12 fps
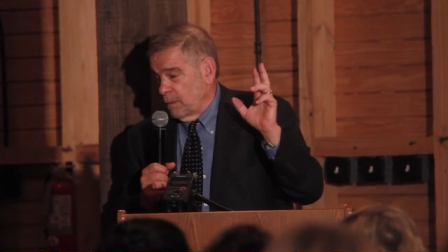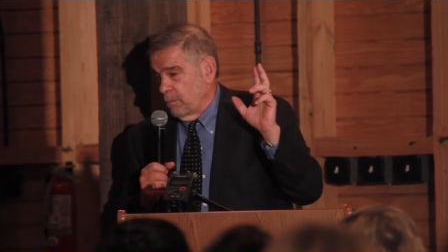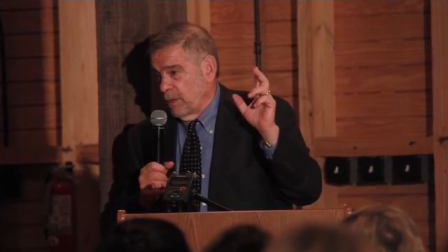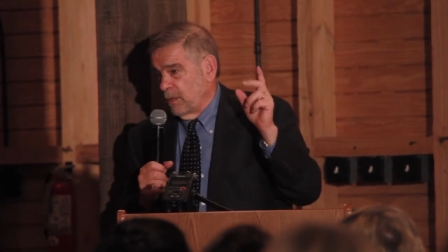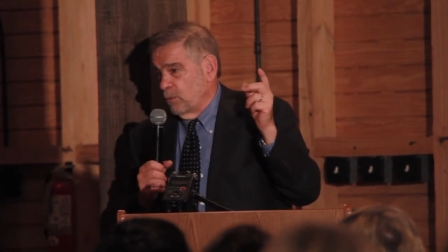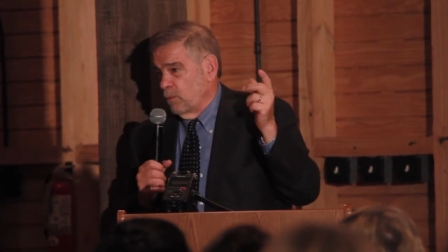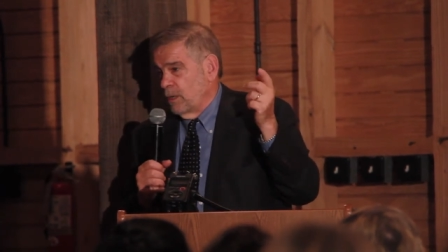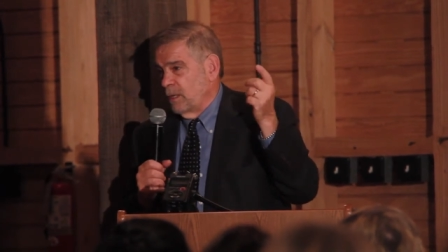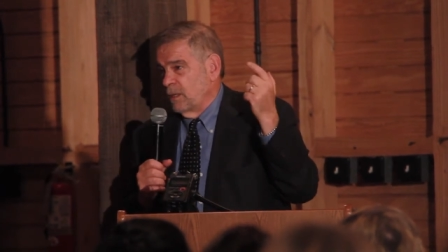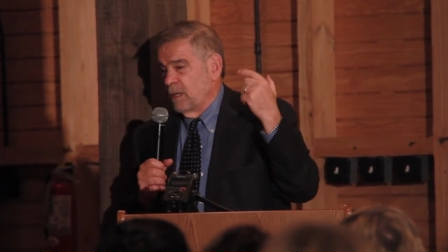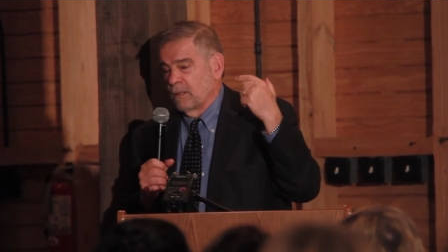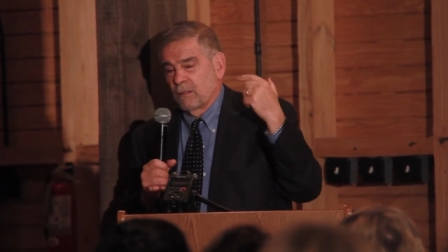And by the
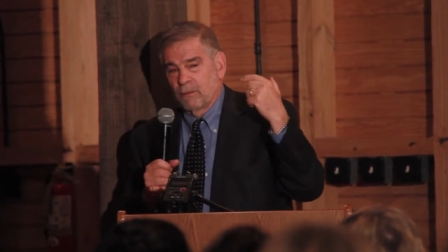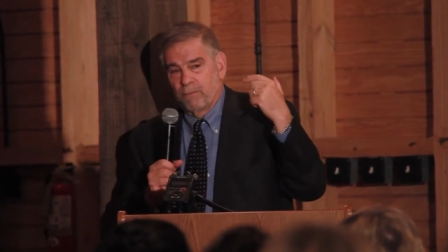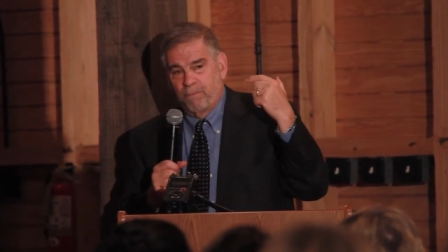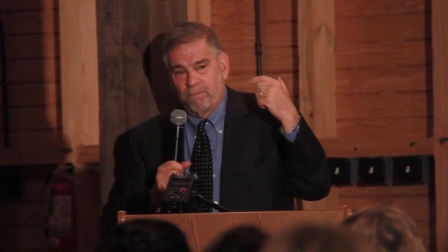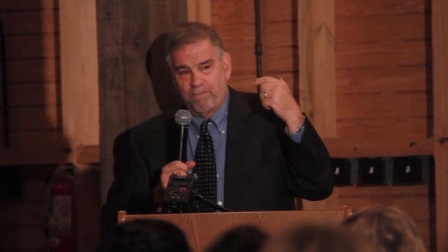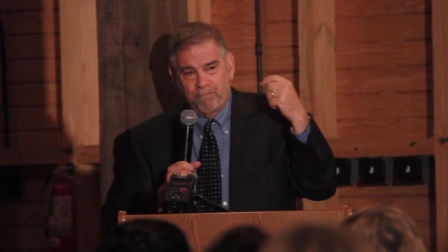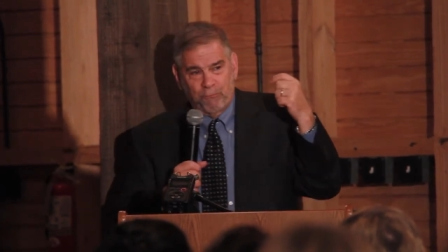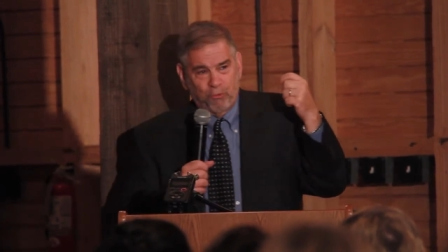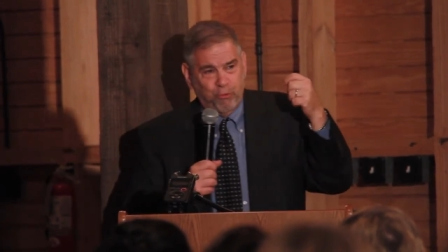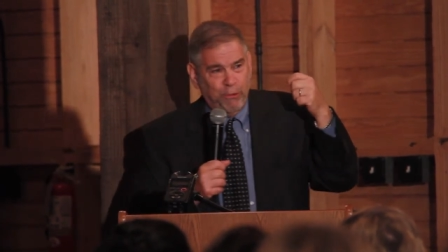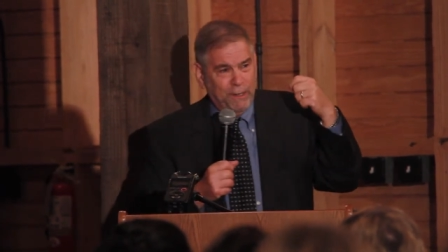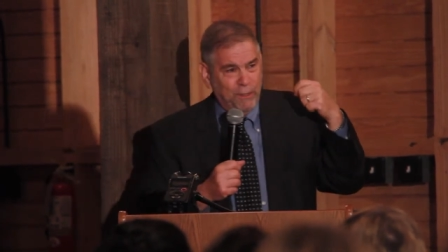way, that
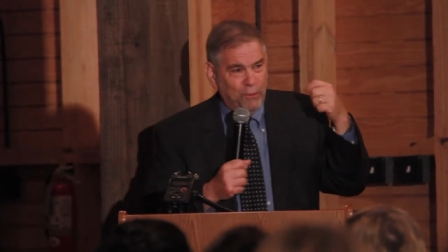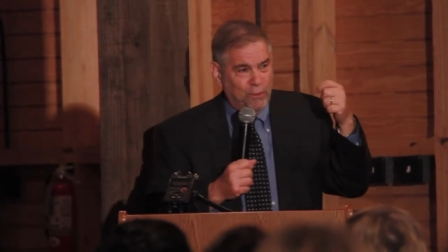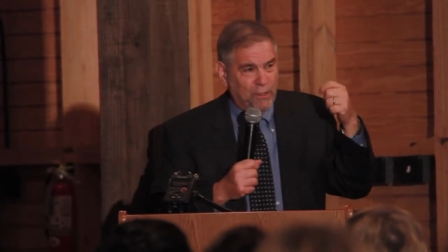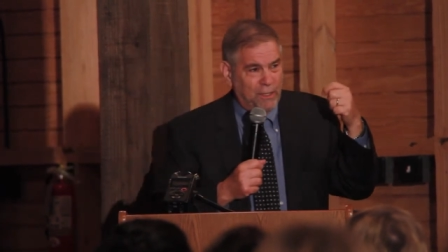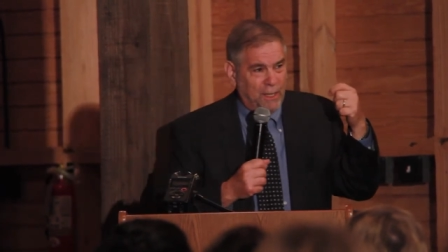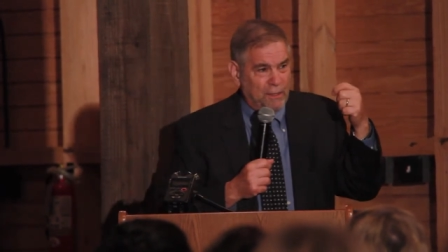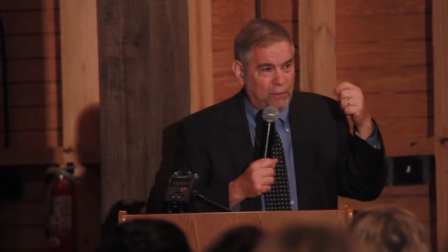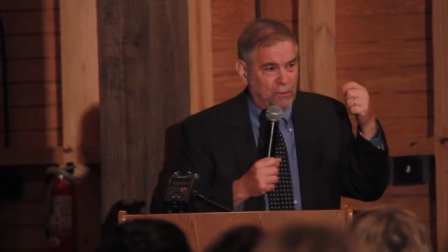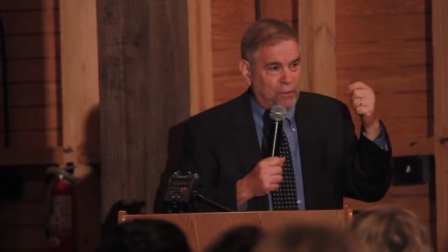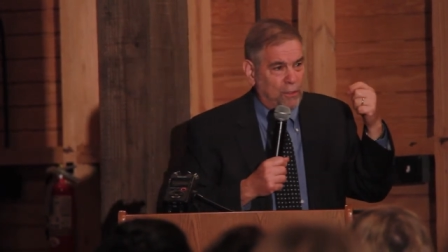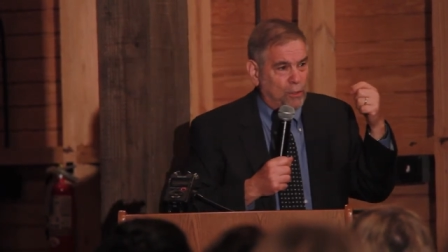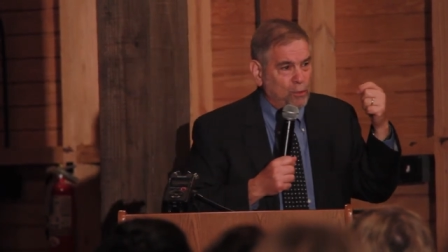triggers
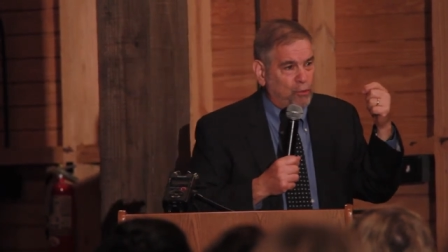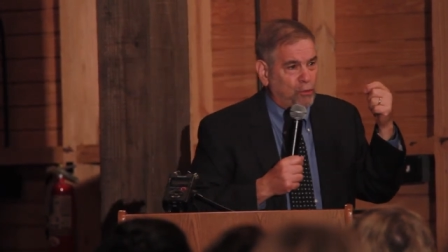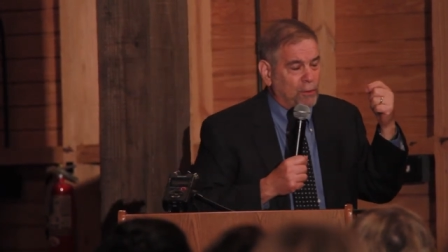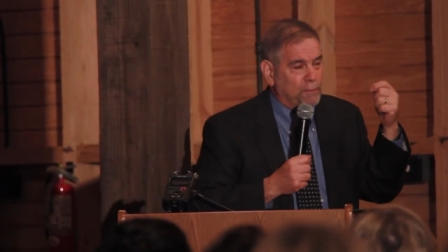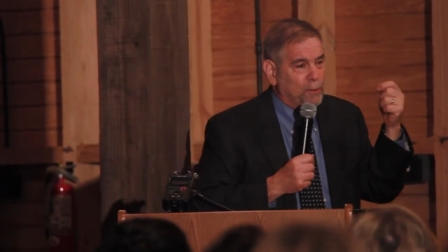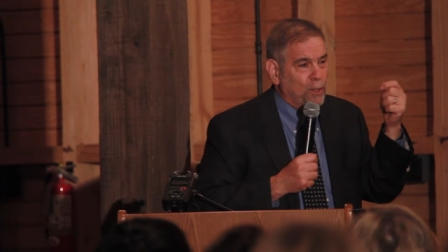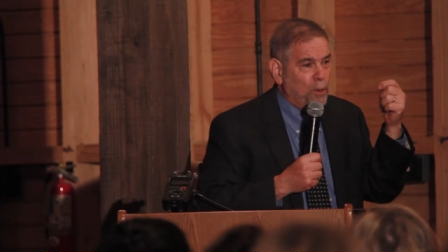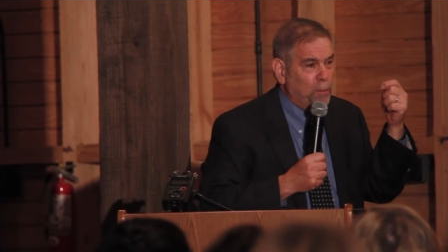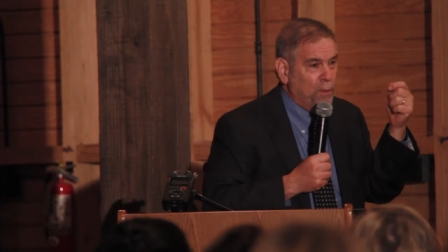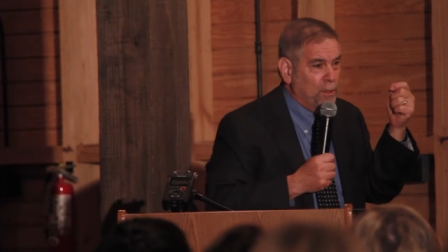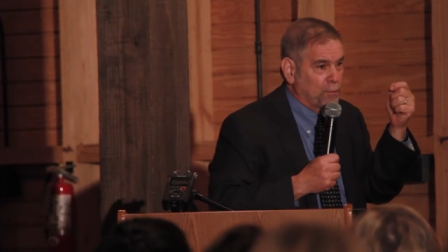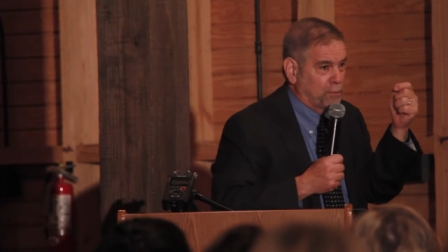against the notion of
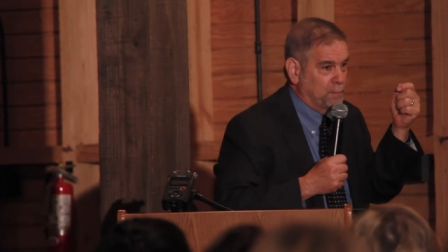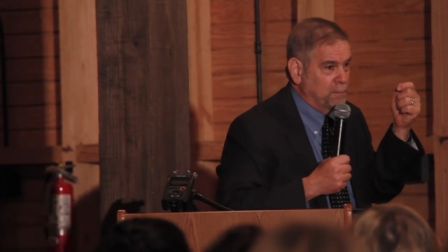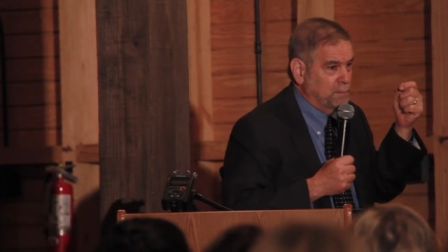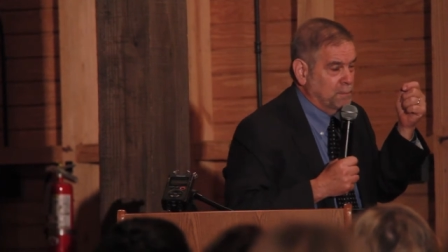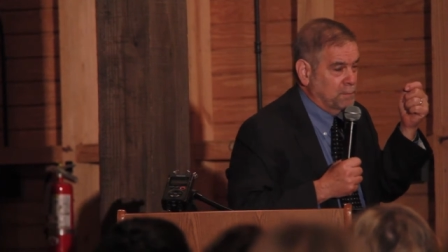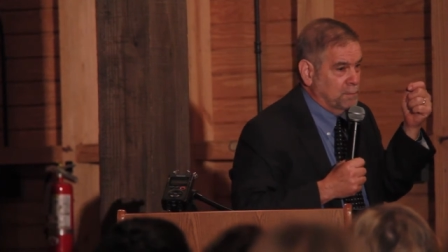globalism,